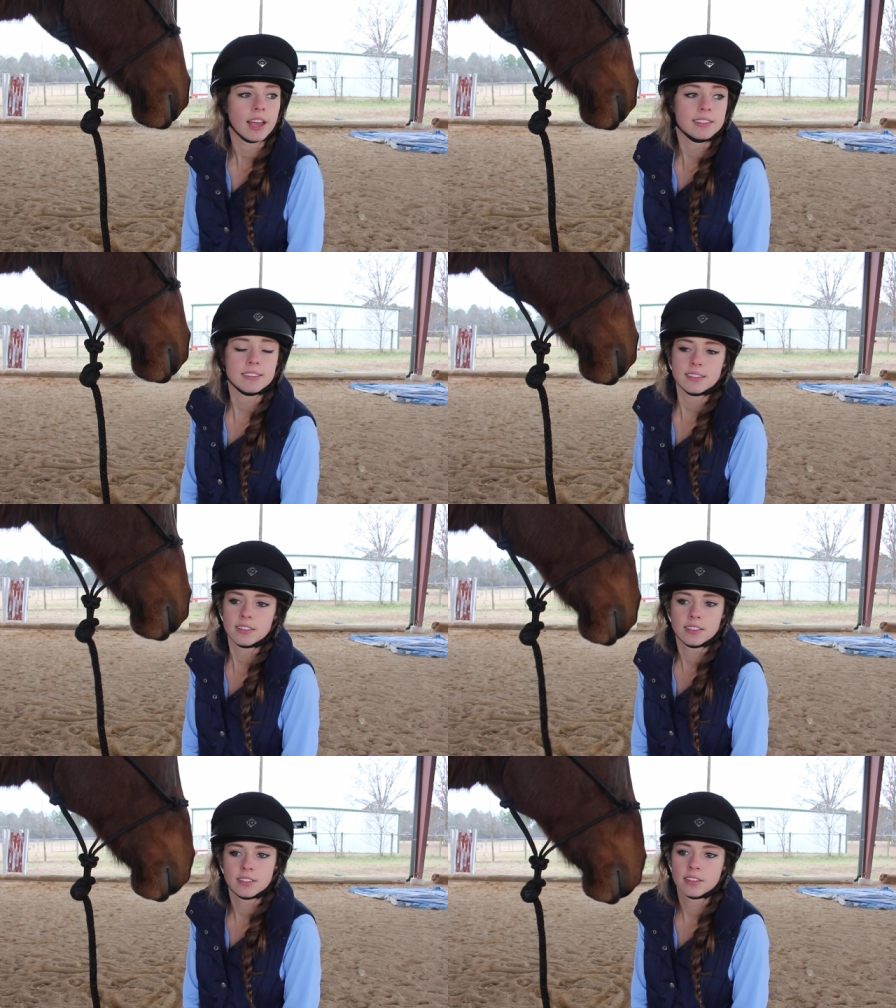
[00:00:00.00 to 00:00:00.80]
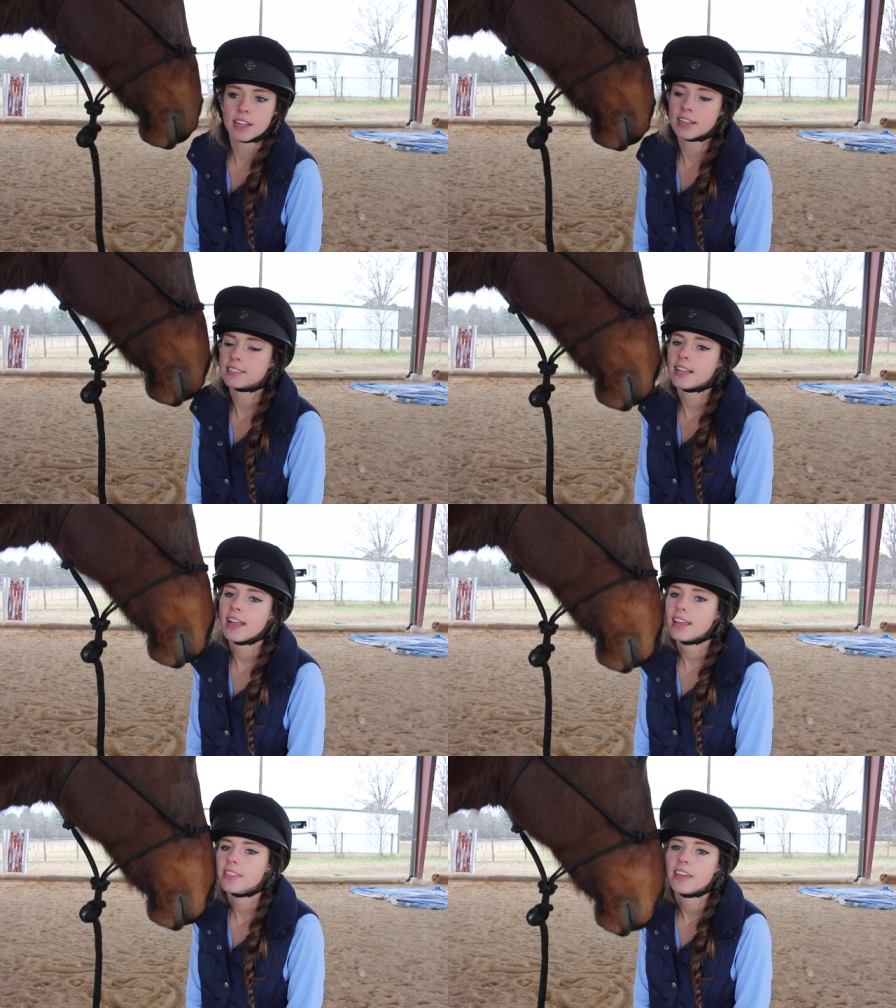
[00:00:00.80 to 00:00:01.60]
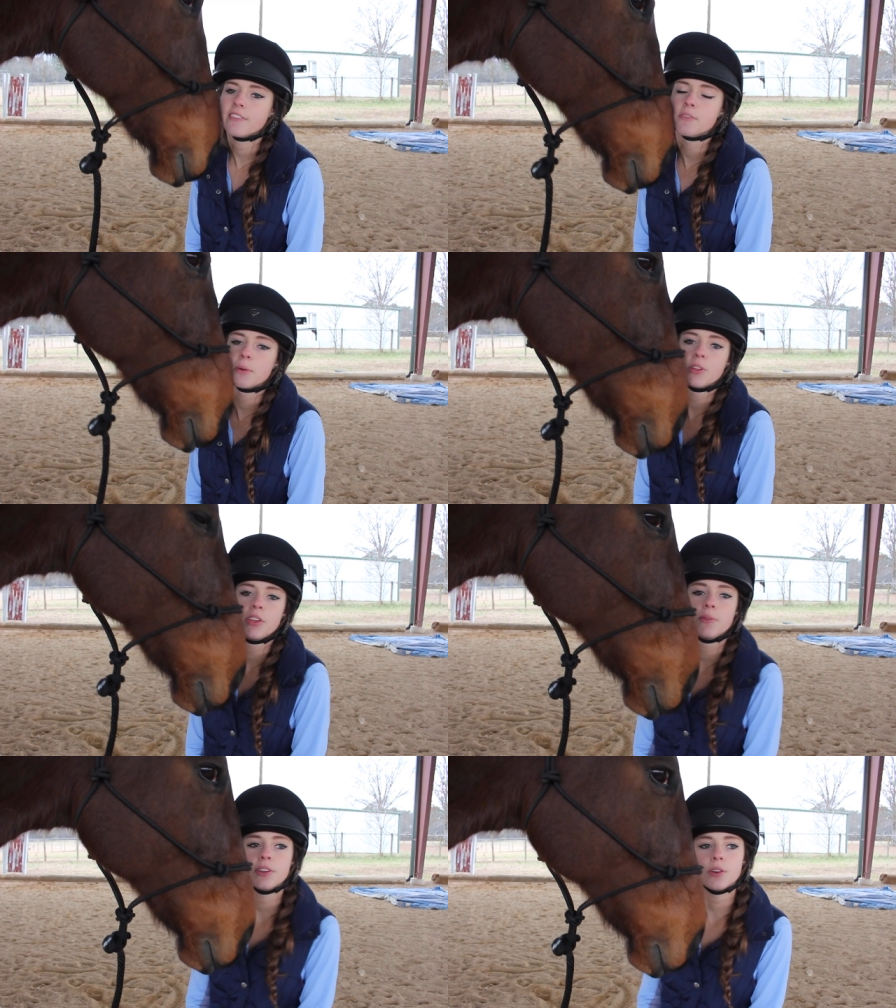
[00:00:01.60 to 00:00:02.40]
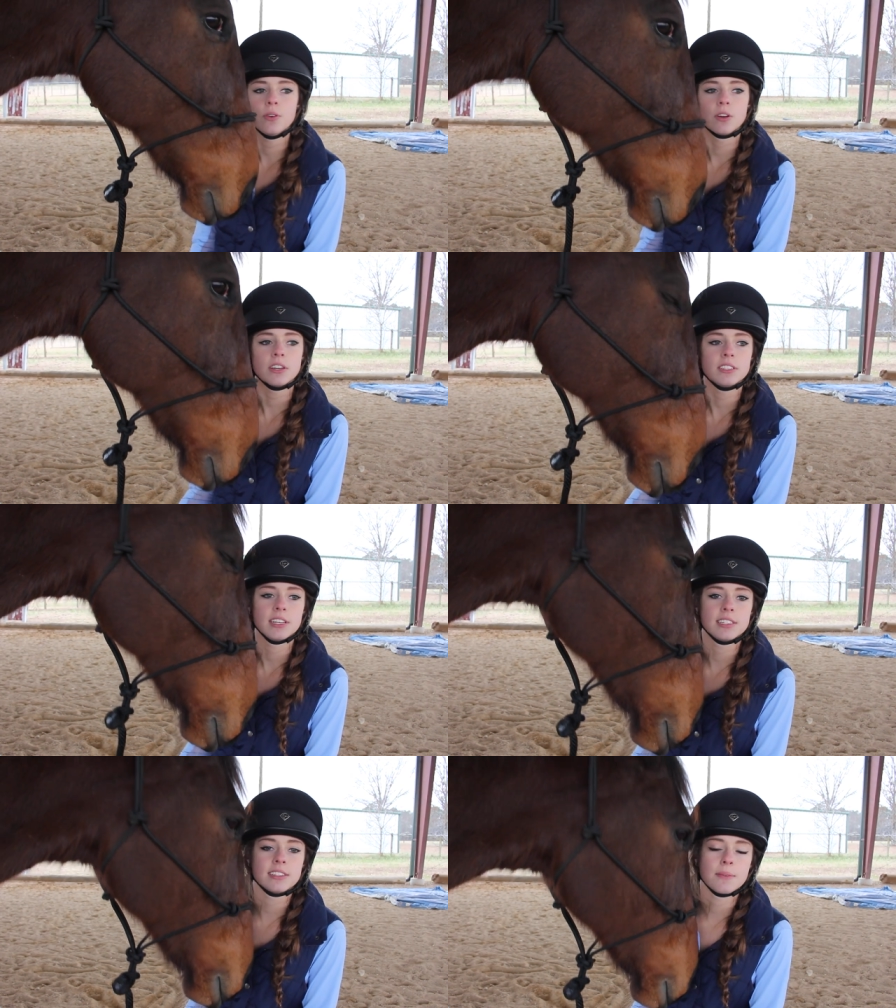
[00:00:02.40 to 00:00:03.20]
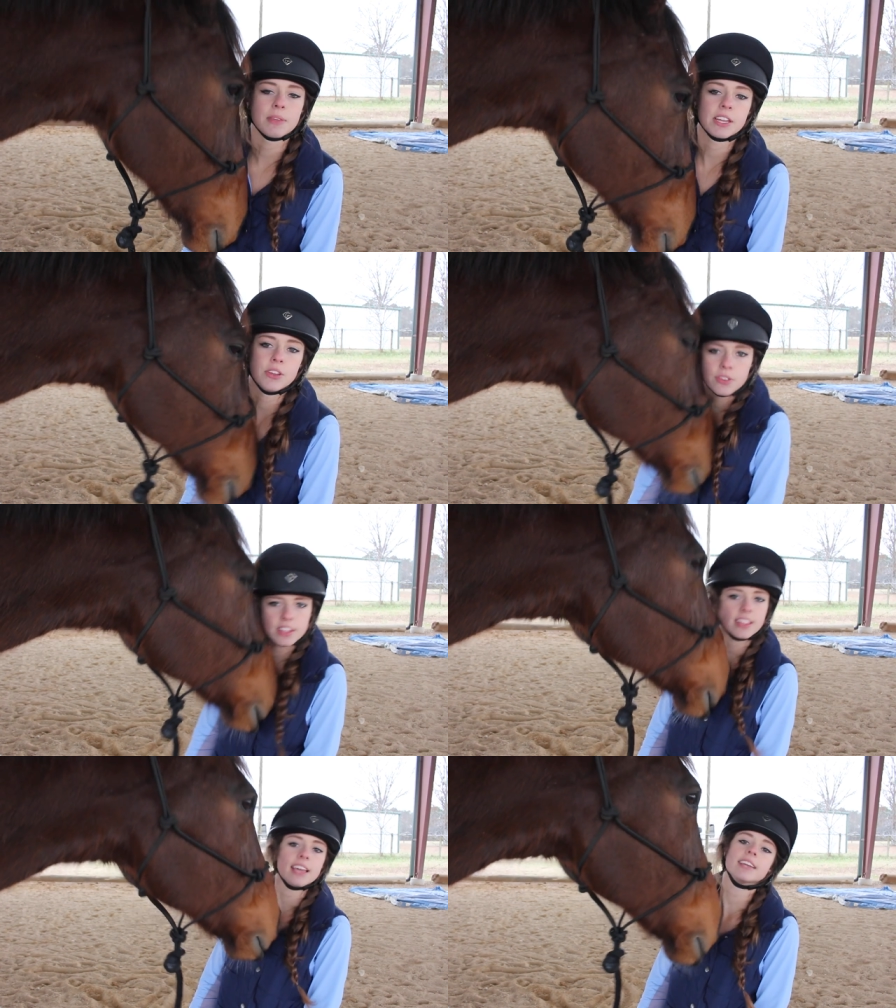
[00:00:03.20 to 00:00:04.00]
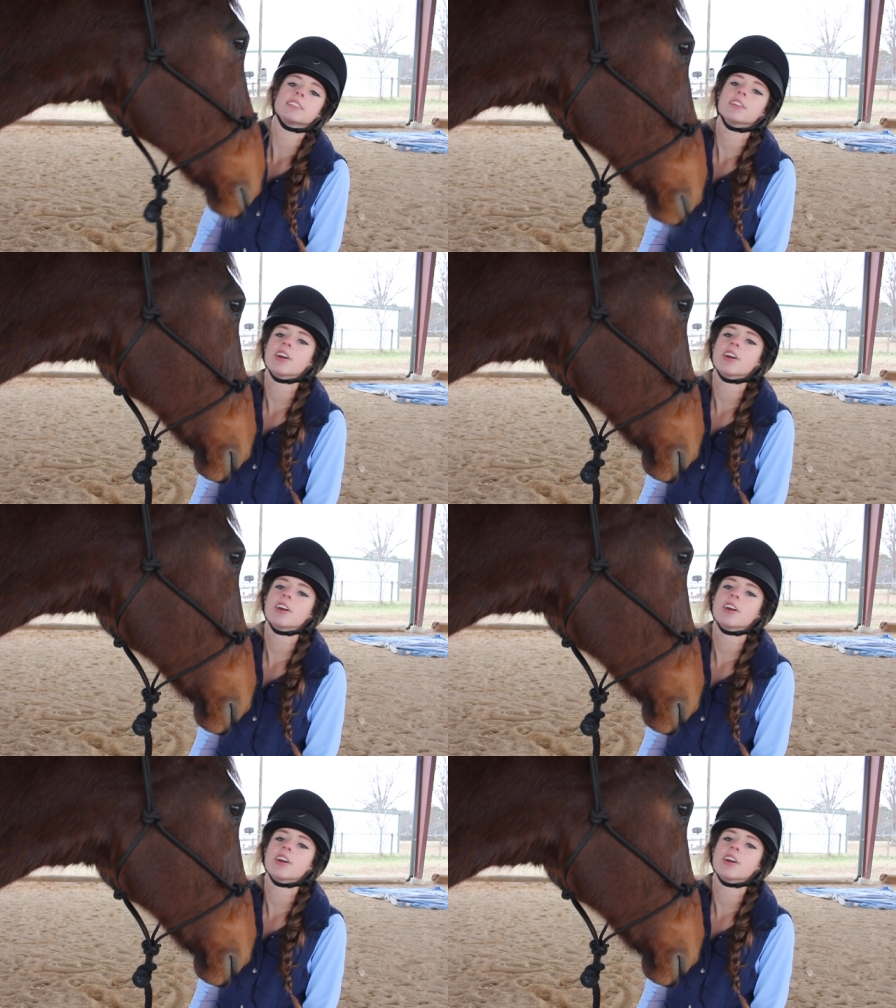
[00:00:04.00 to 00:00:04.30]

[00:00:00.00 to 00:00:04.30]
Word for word: That's an exciting thing for both you and your horse. It's something new that they get to